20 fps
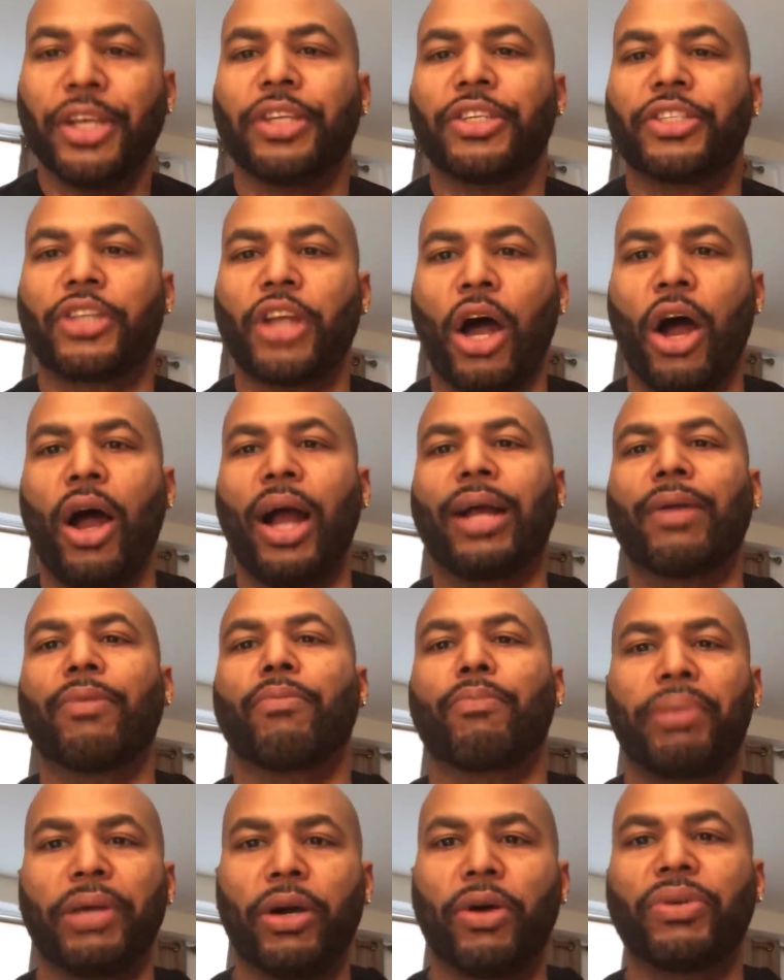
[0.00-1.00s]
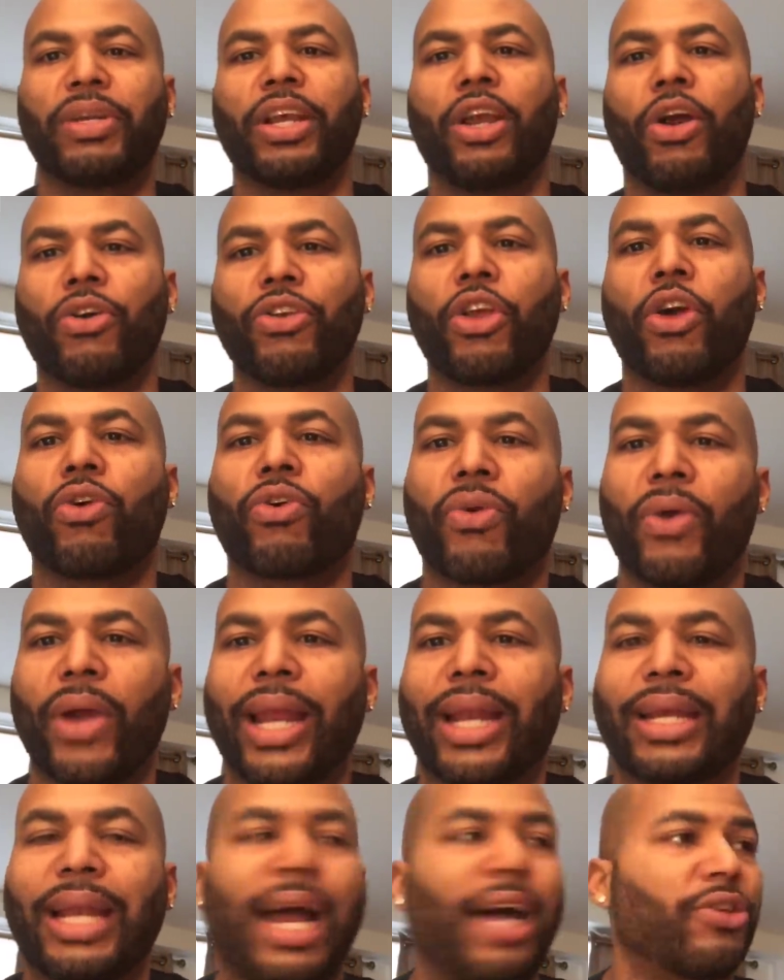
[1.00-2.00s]
Start building on your
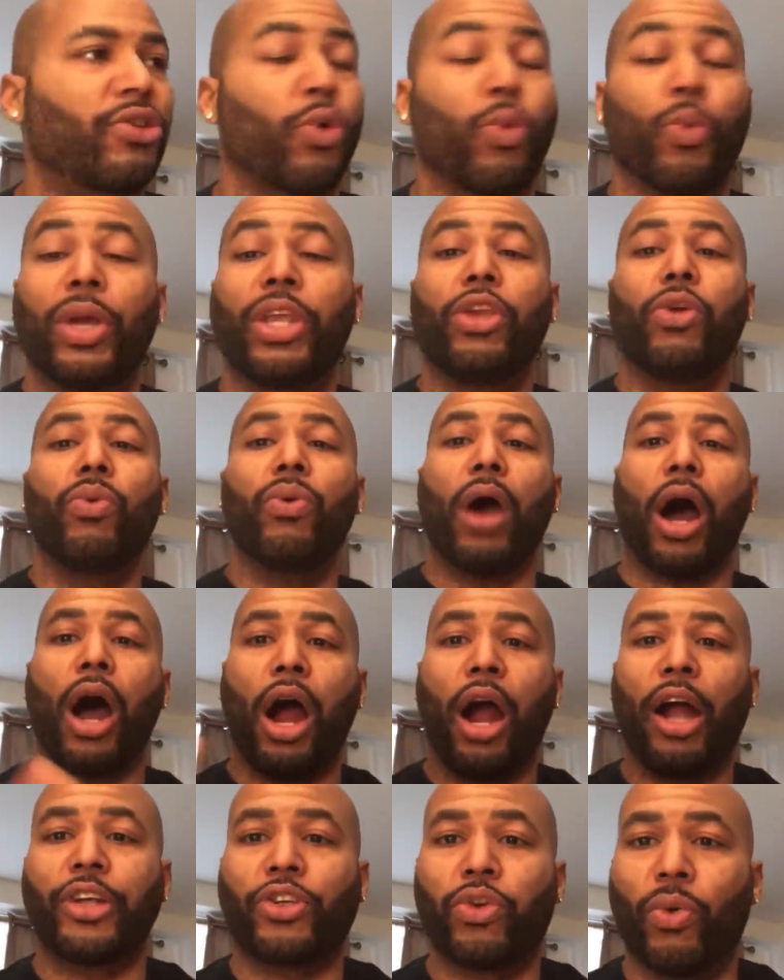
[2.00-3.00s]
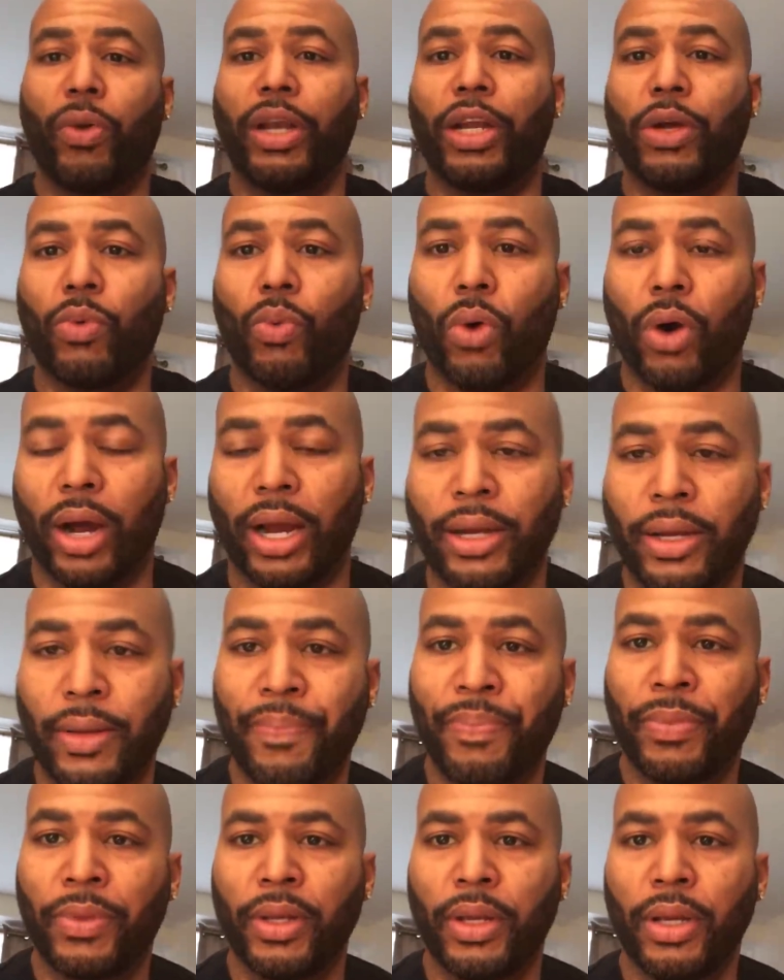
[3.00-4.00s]
credit now. So when you are 21
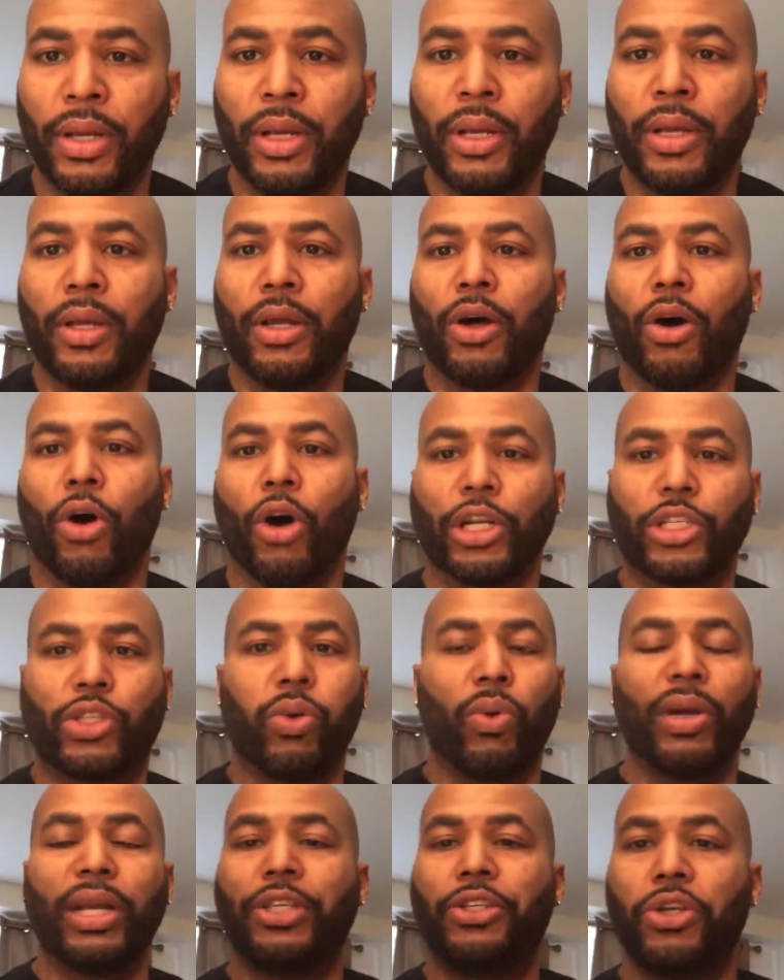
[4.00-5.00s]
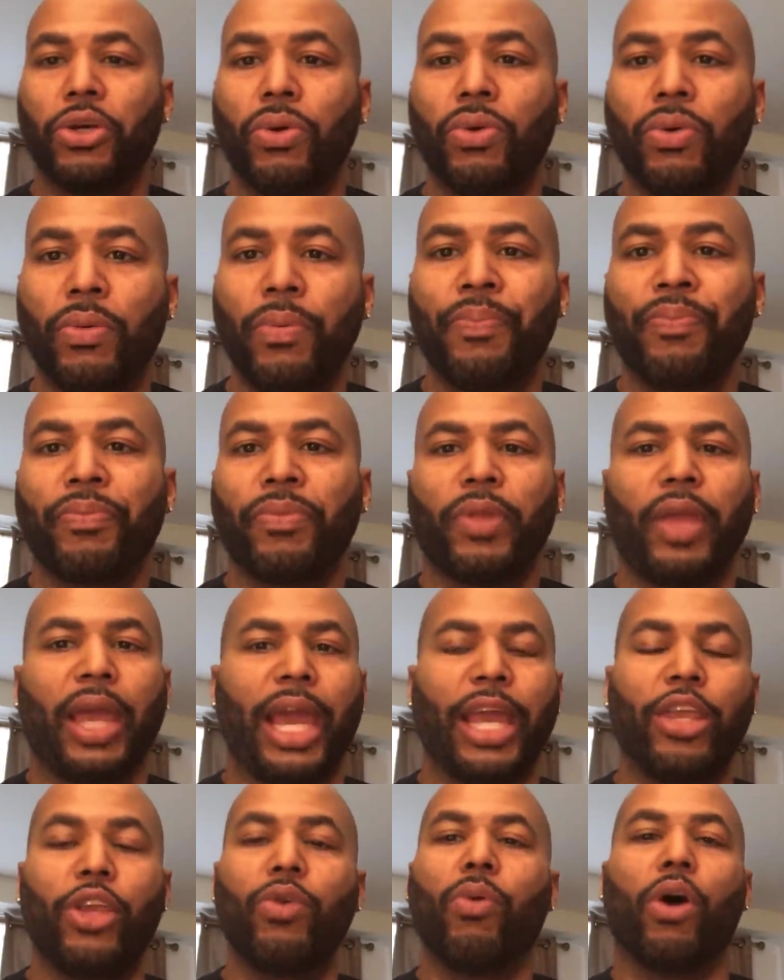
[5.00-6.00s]
or 22
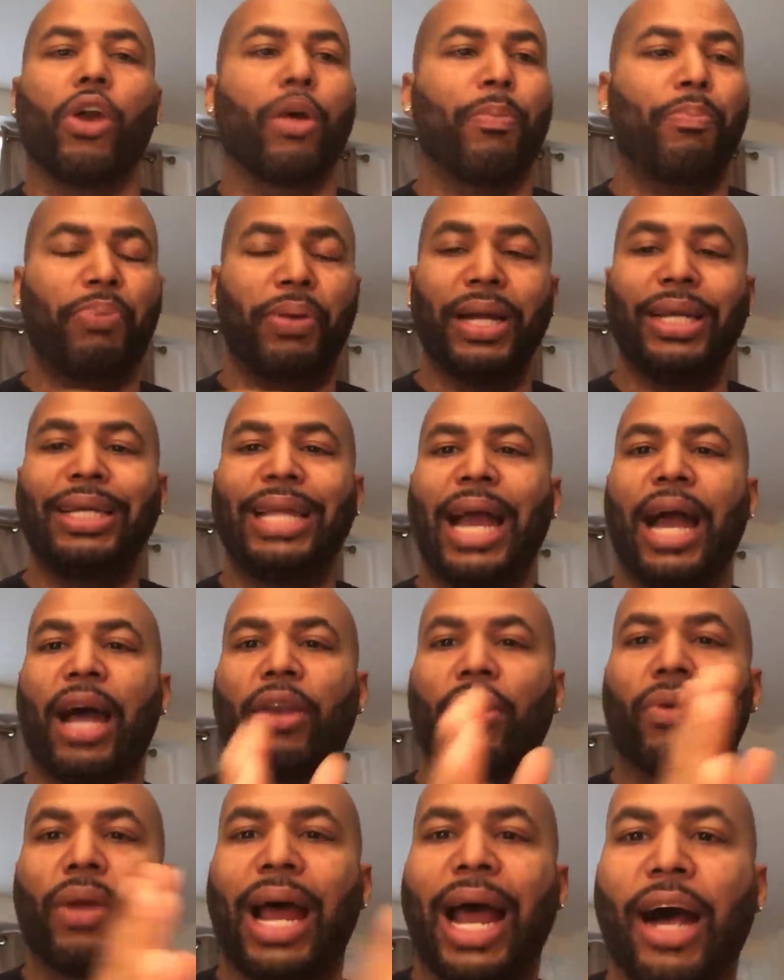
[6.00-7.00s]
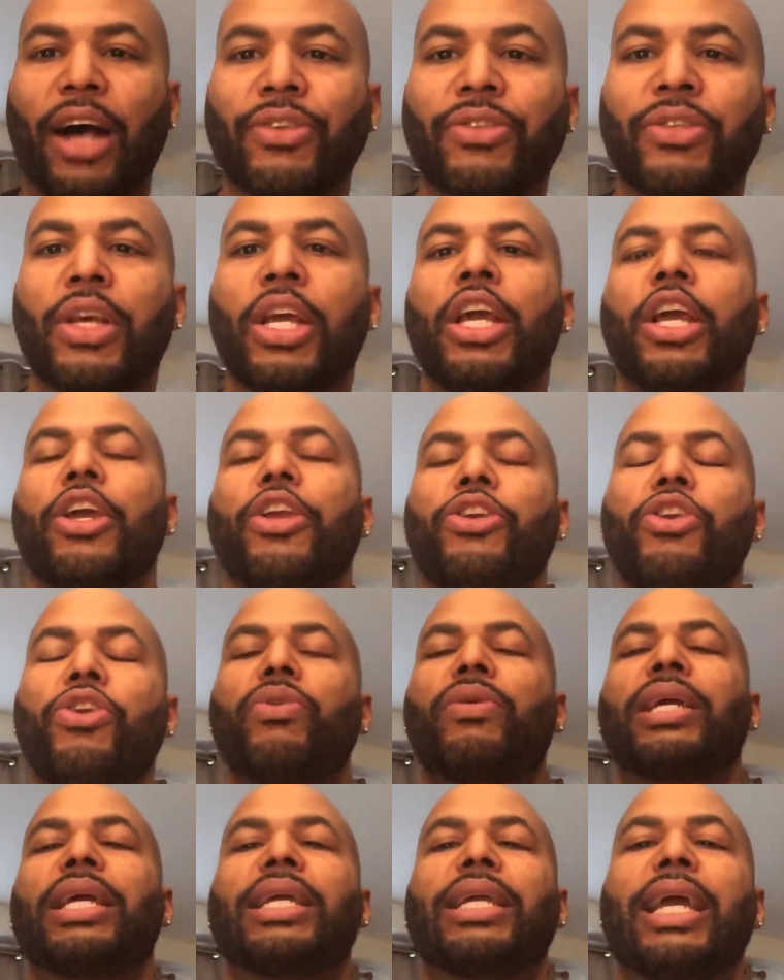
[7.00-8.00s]
and you want to put down on the house,
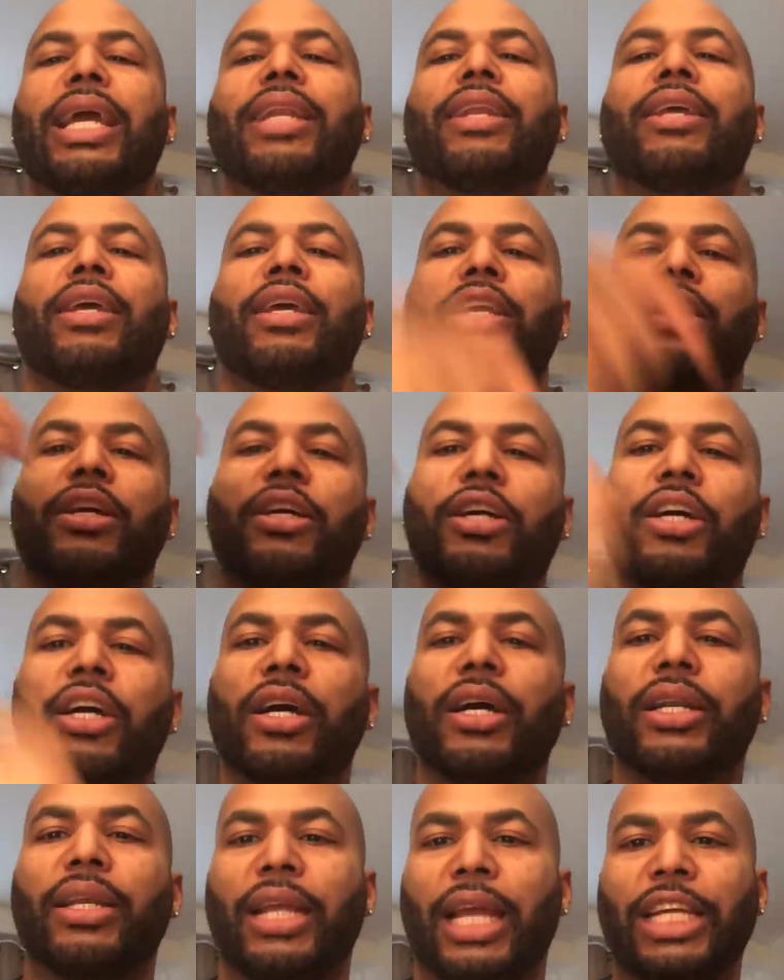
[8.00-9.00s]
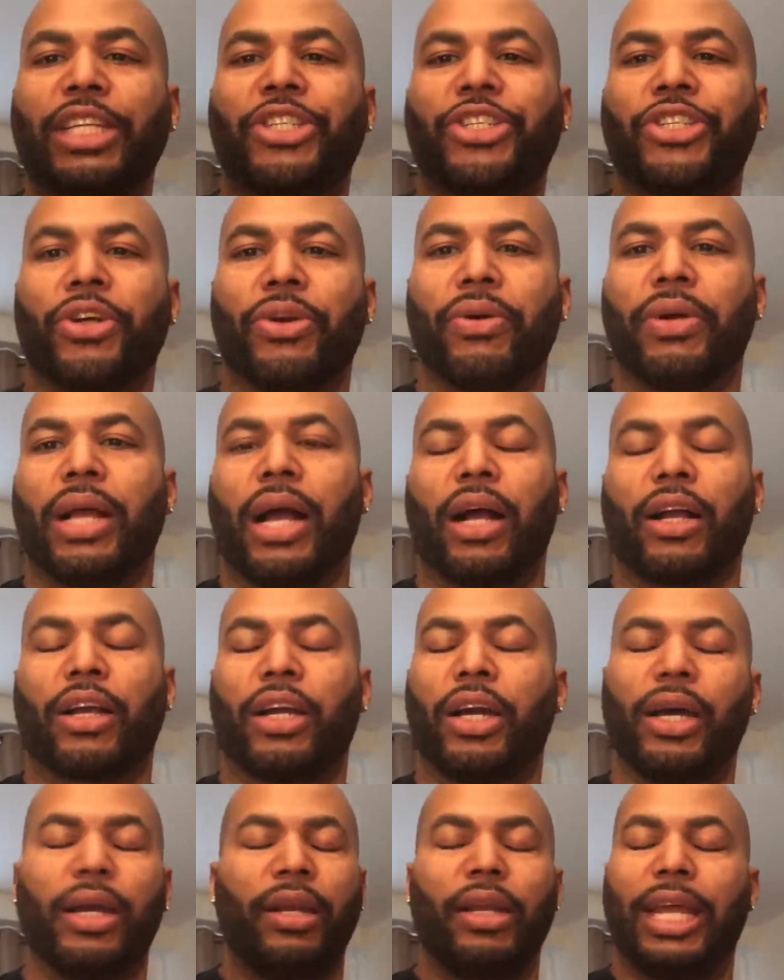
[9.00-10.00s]
you can get good insurance,
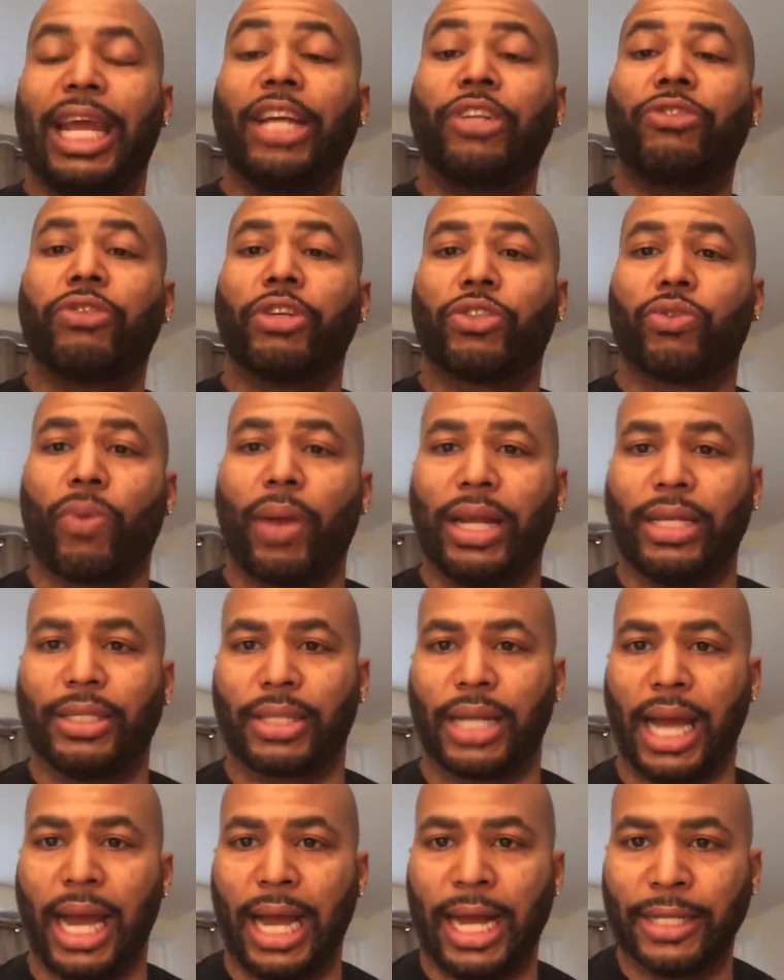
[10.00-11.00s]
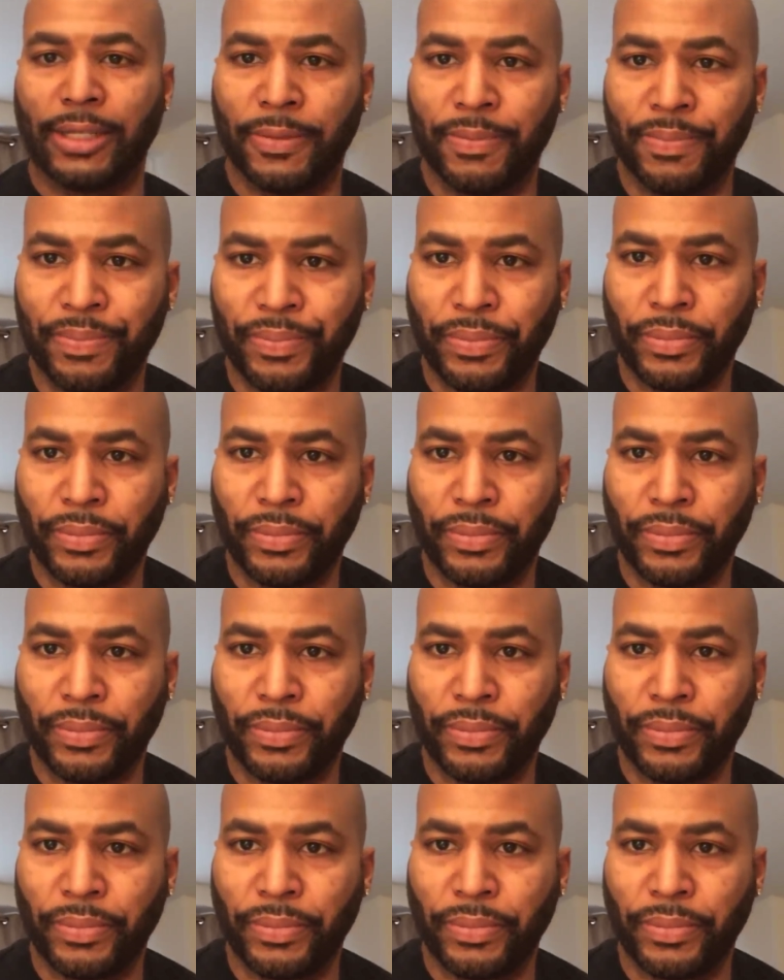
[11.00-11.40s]
good interest rates, guys.